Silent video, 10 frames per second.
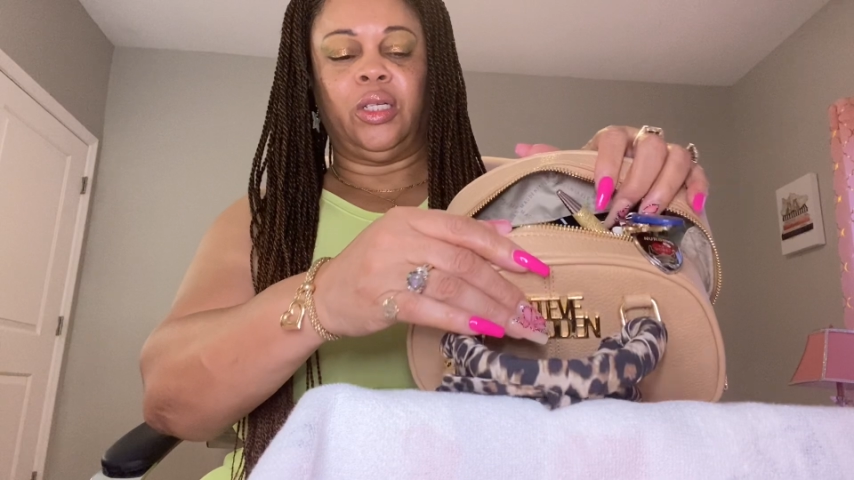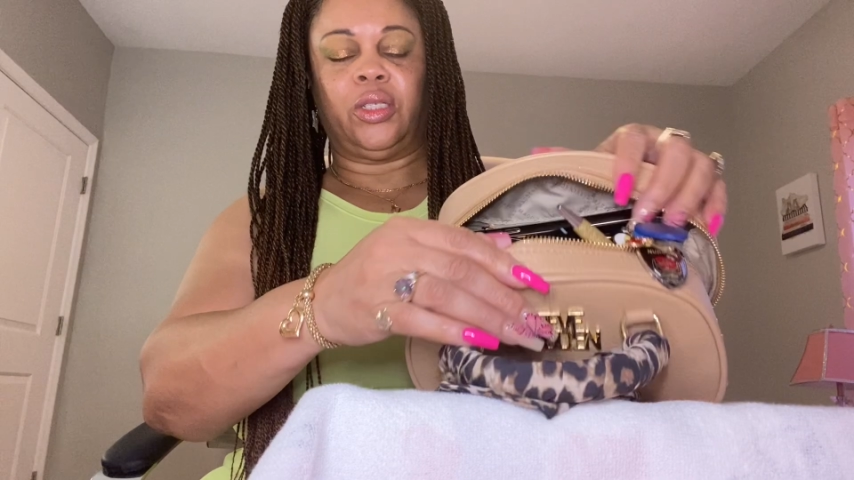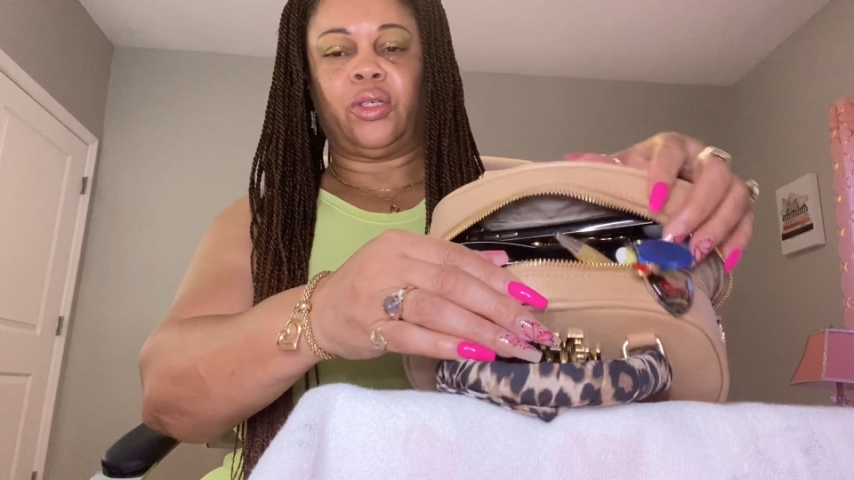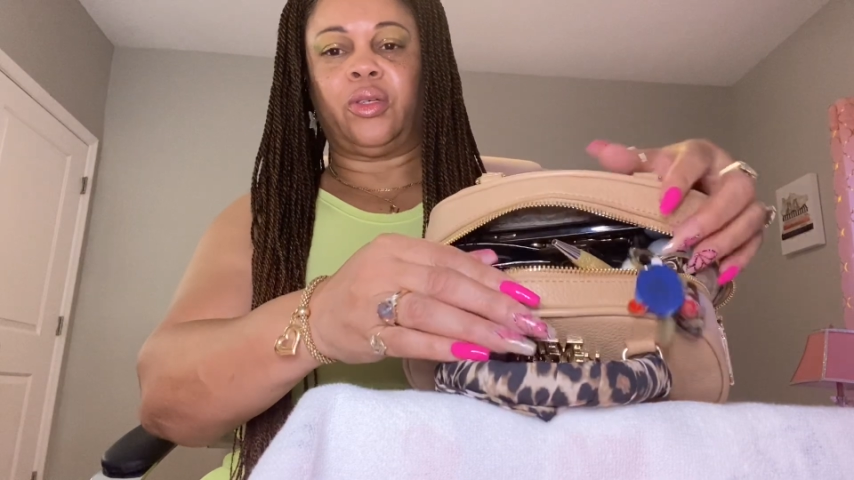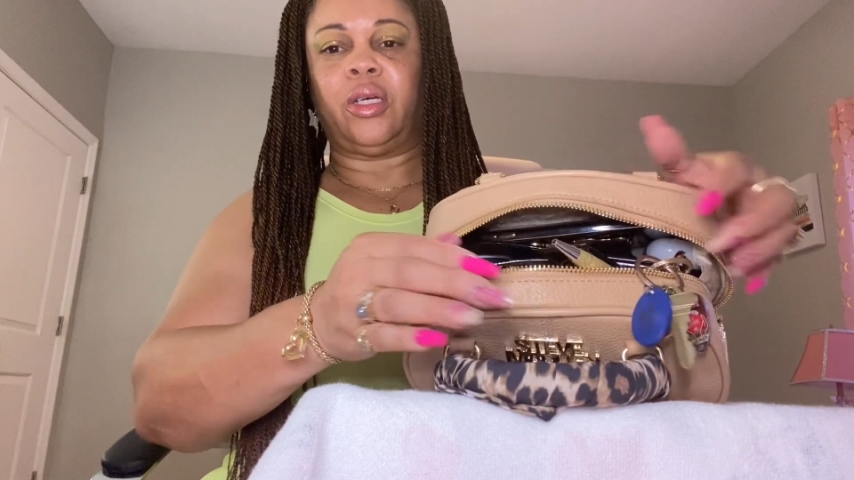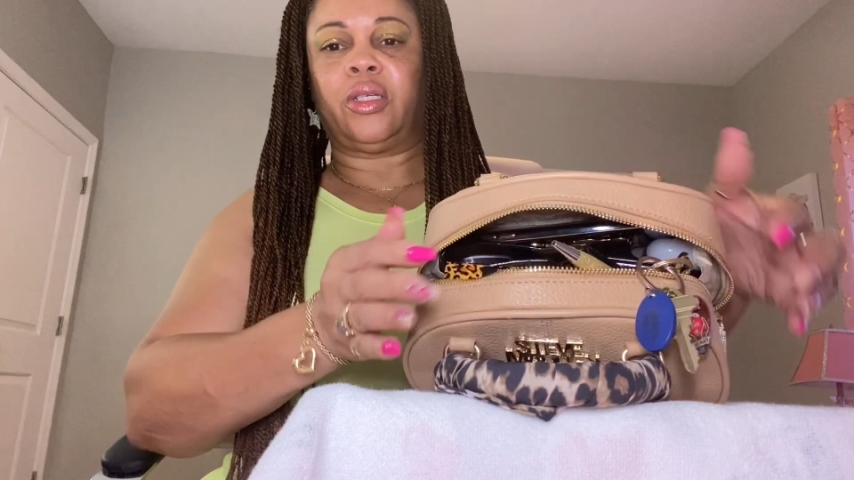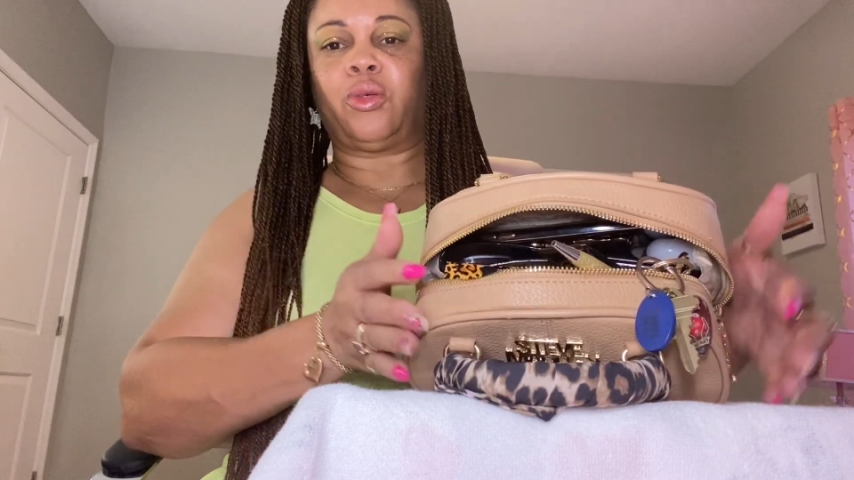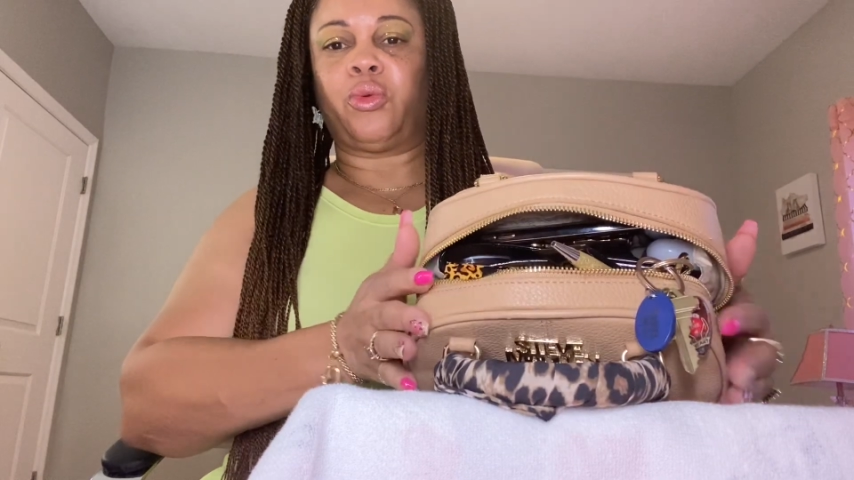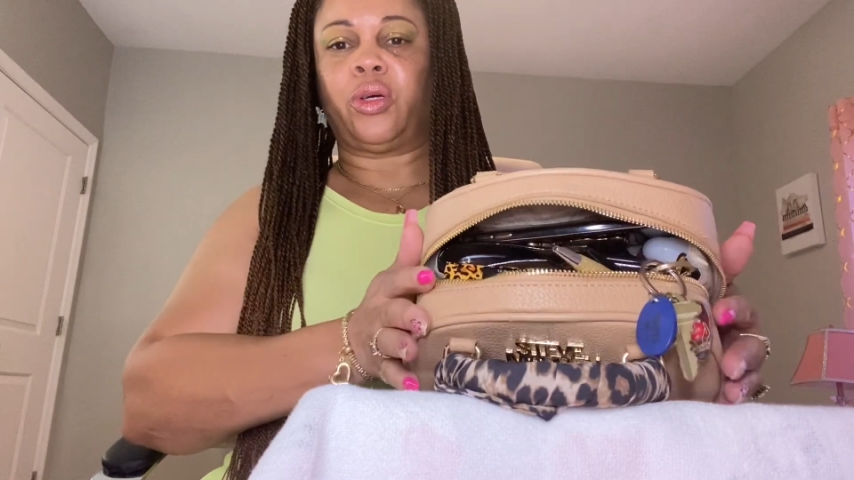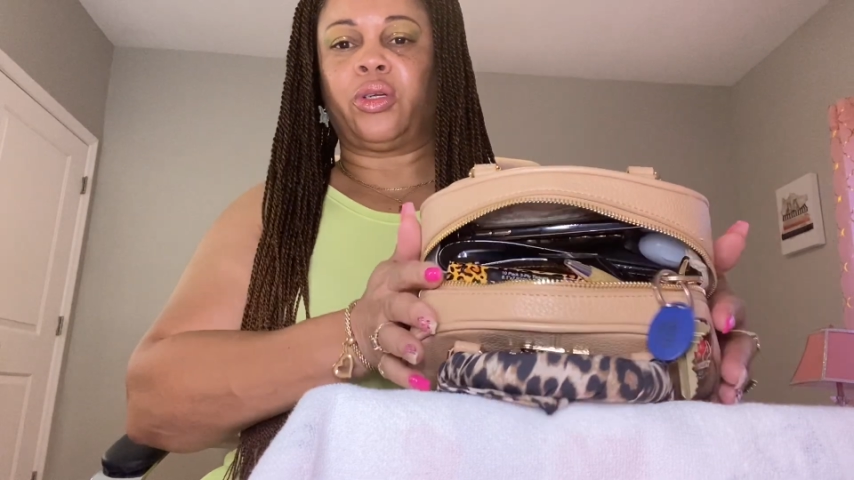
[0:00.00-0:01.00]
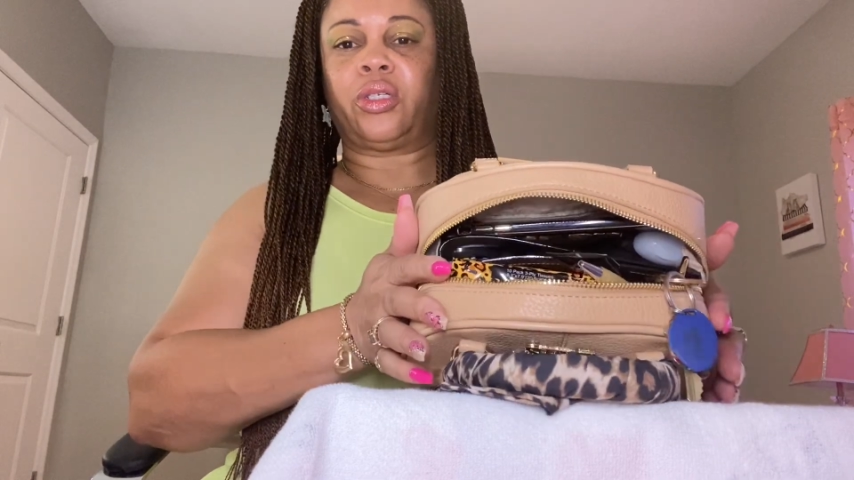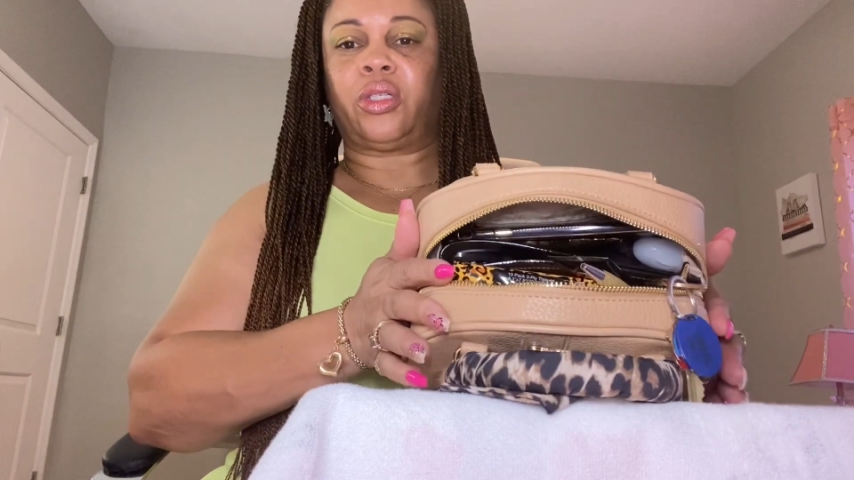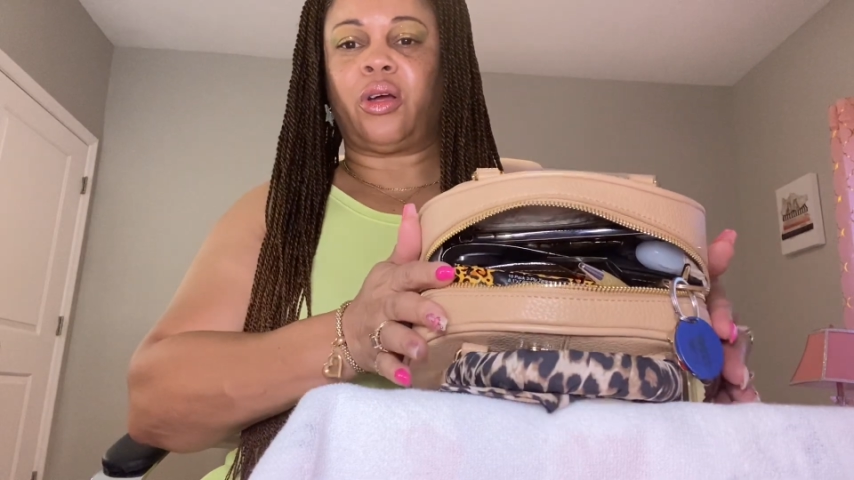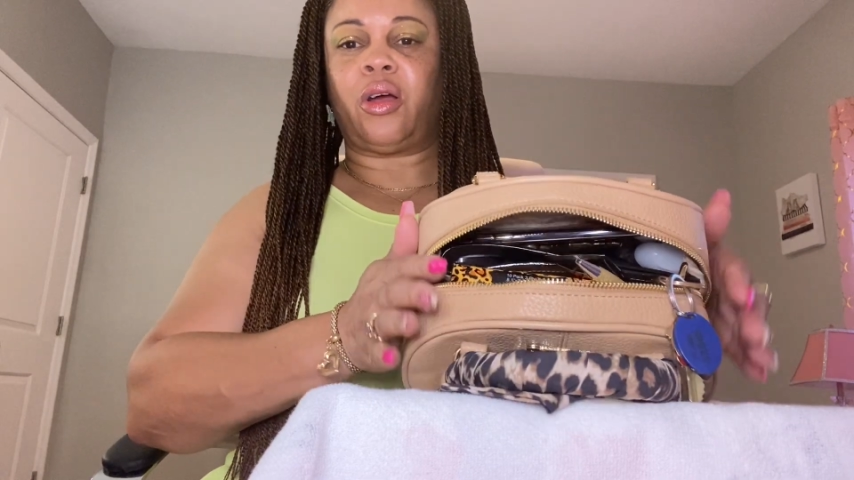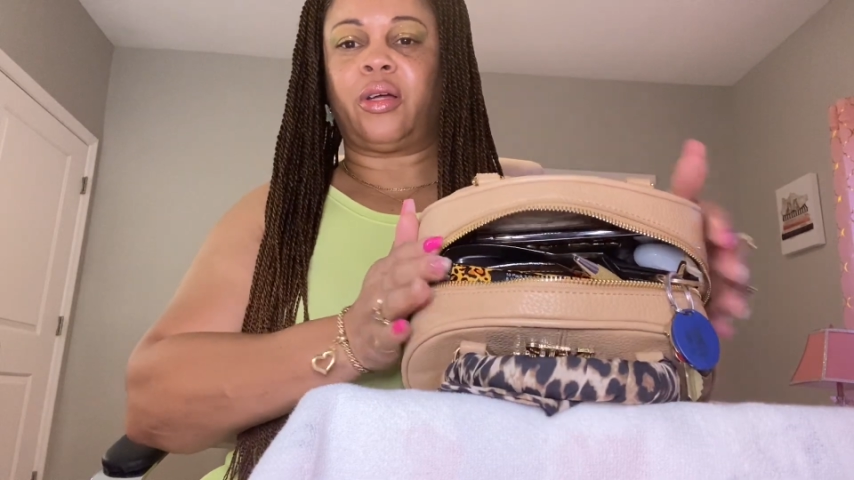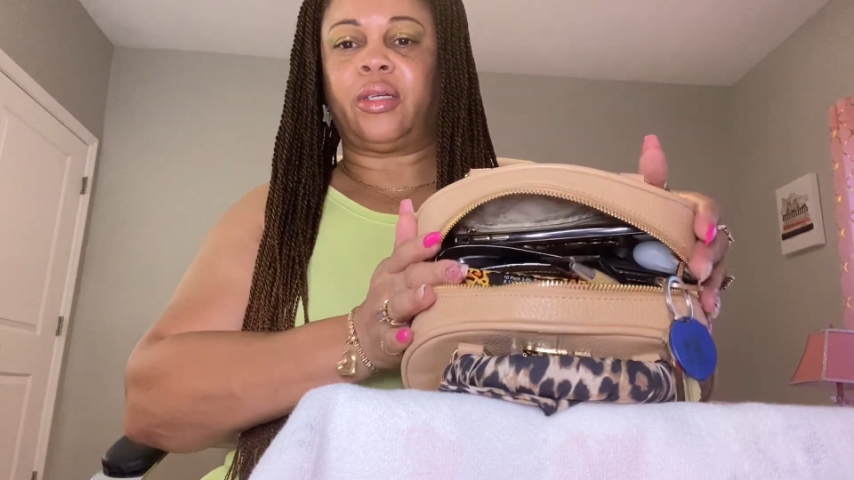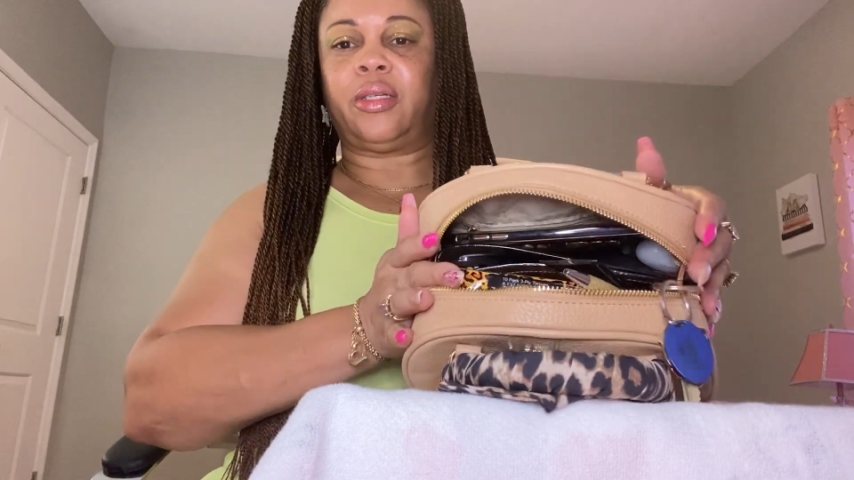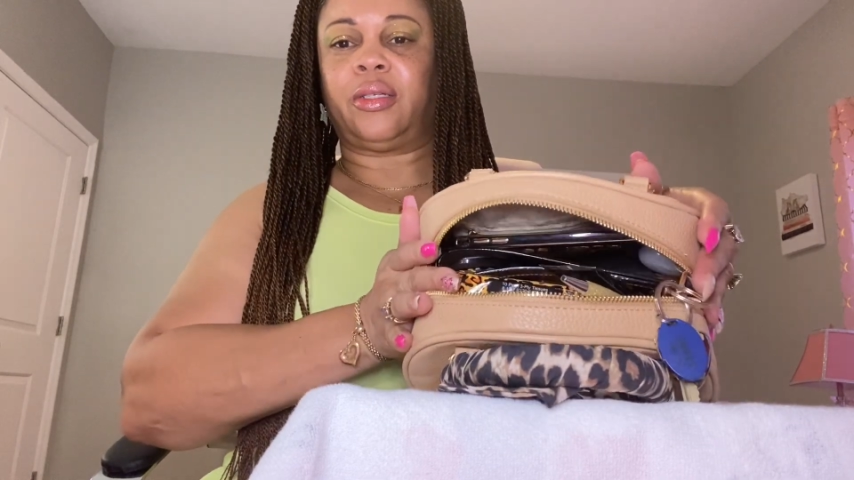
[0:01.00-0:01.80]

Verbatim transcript: So yeah, so we're gonna start.